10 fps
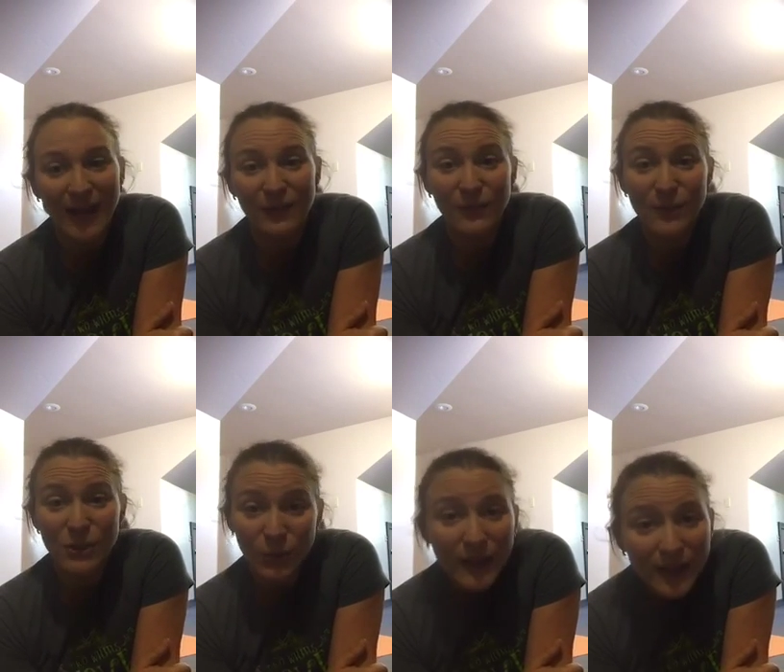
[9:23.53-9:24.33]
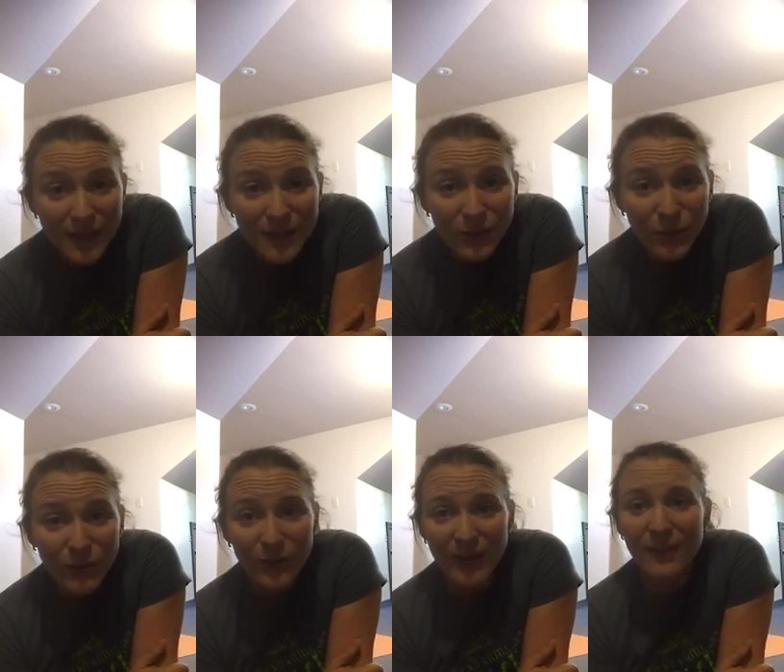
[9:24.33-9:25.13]
And if you enjoyed this, or
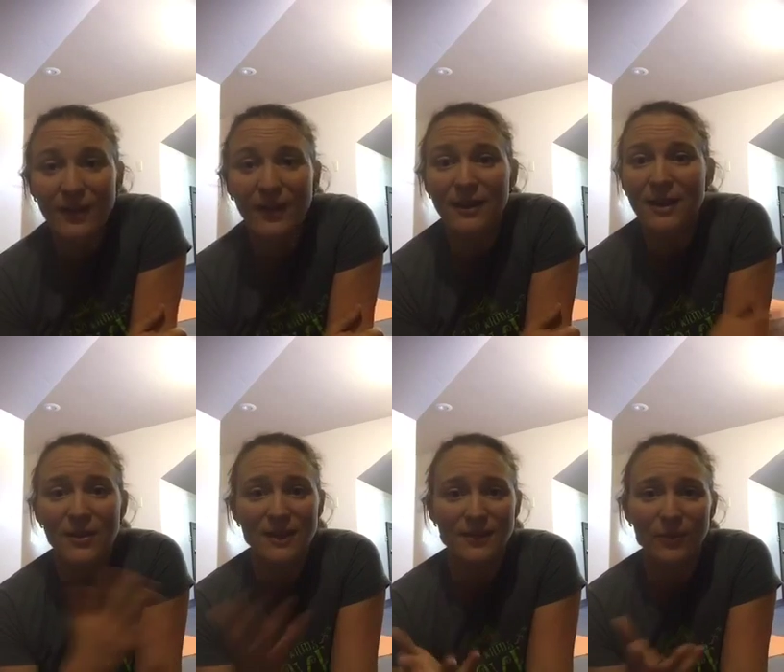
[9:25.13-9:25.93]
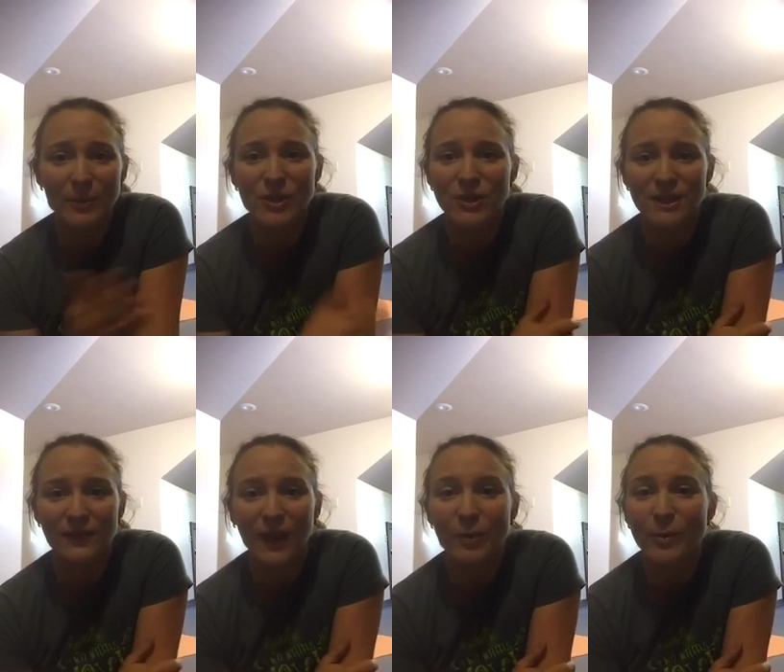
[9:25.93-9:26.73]
you think that this information is
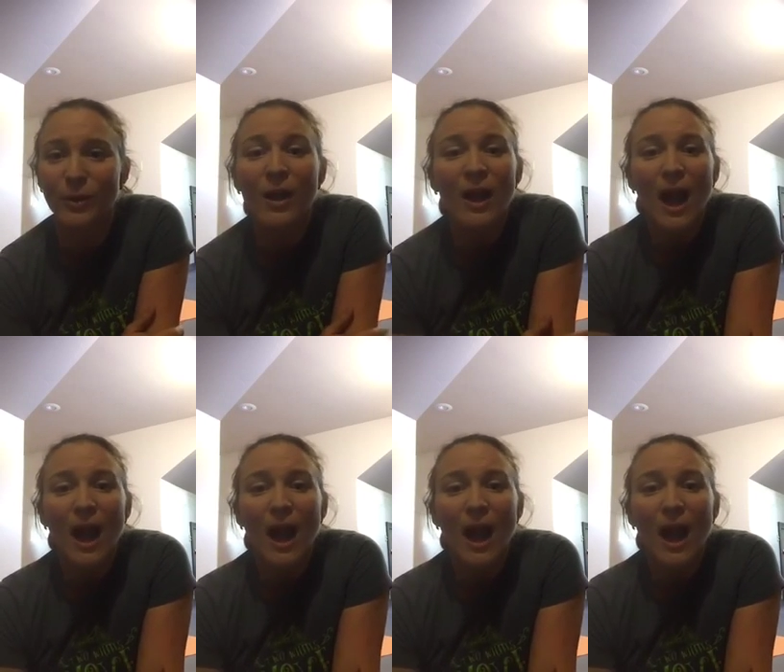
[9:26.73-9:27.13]
valuable,